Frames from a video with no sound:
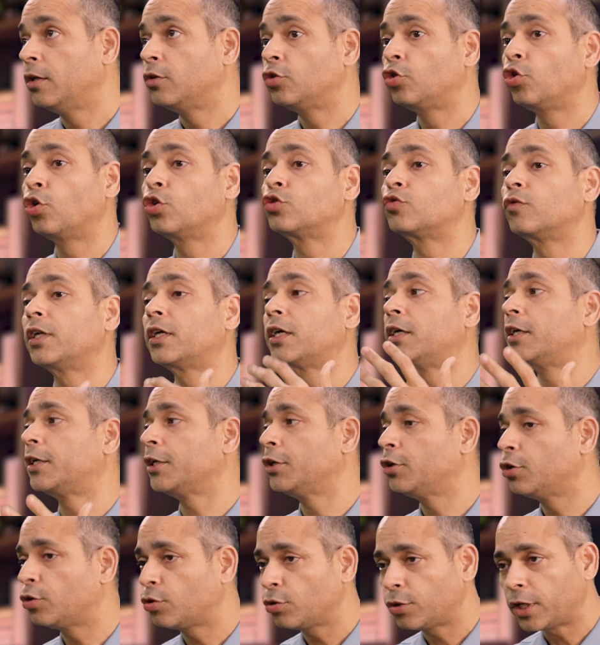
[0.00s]
those will
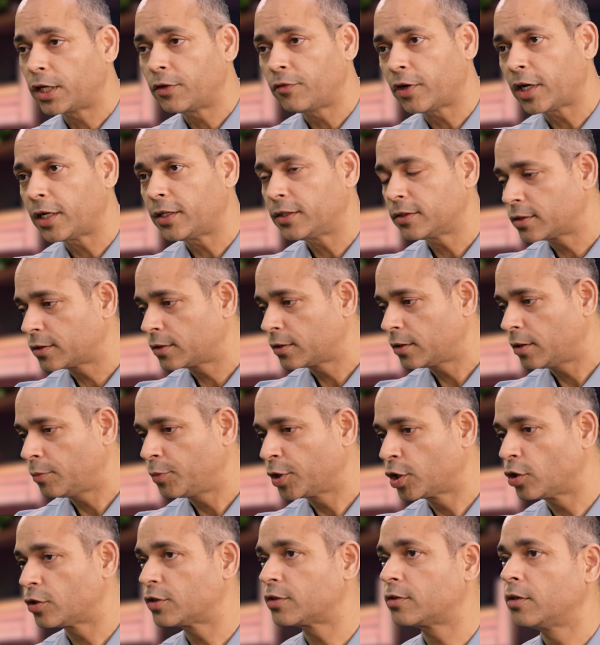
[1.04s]
continue to advance
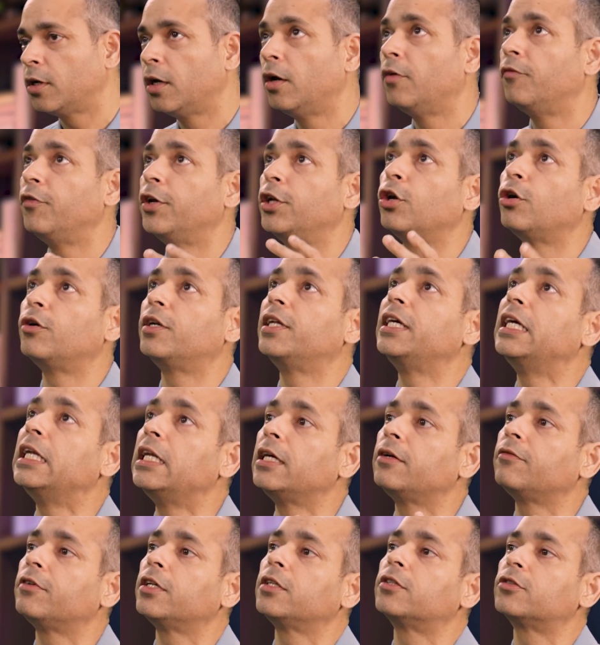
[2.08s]
because when you're
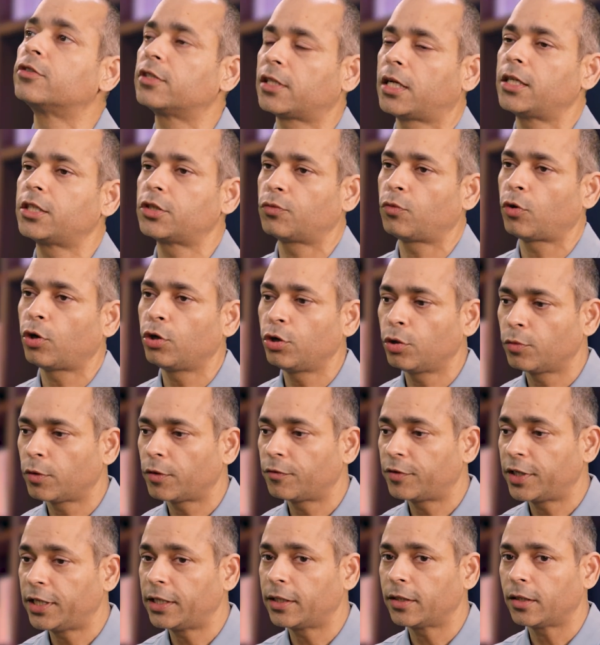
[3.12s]
dealing with such volume
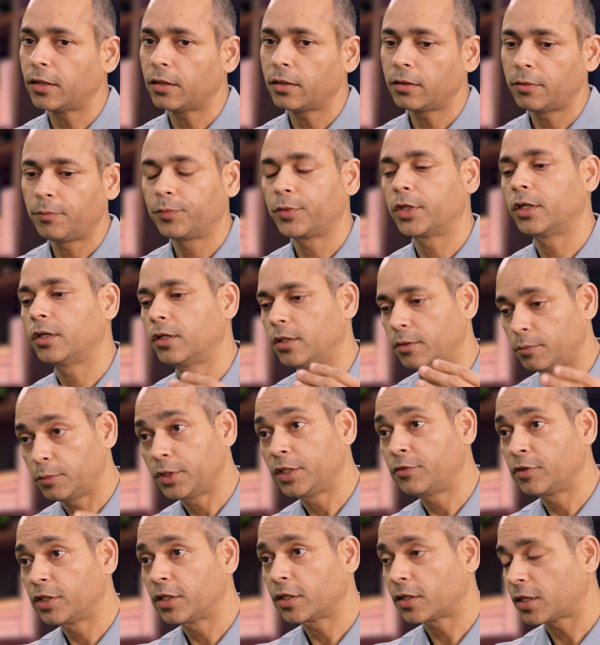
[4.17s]
of data,
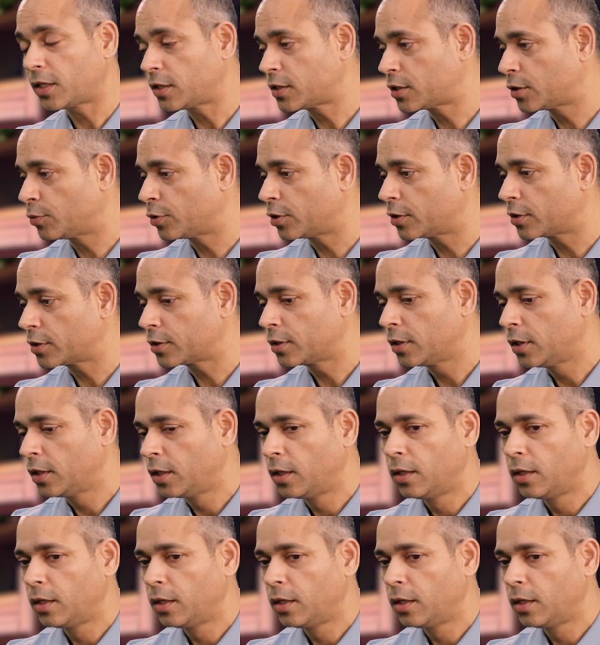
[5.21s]
even the customers,